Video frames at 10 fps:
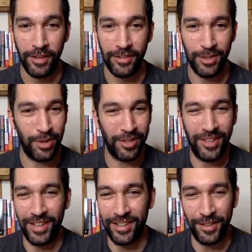So
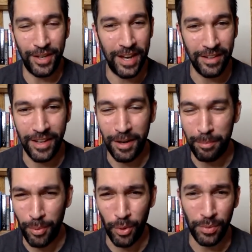you can't get on
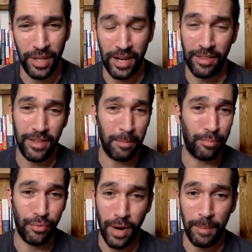board with that. I think
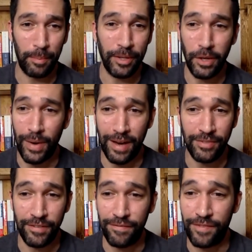probably you have
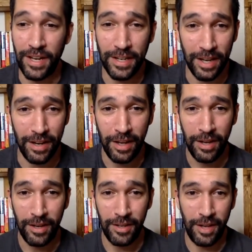to fight it,
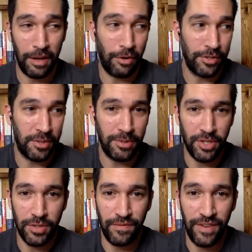and also it's
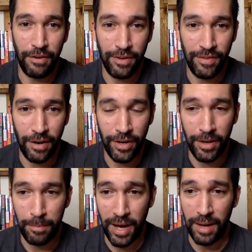just very, very
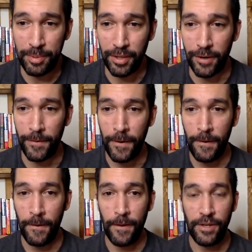unpopular.
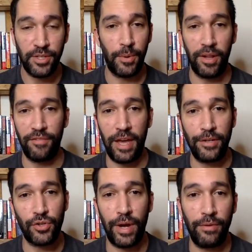So all of
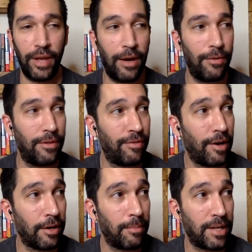that drowned out the
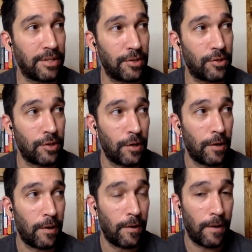fucking message,
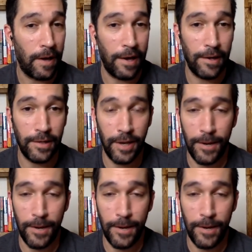and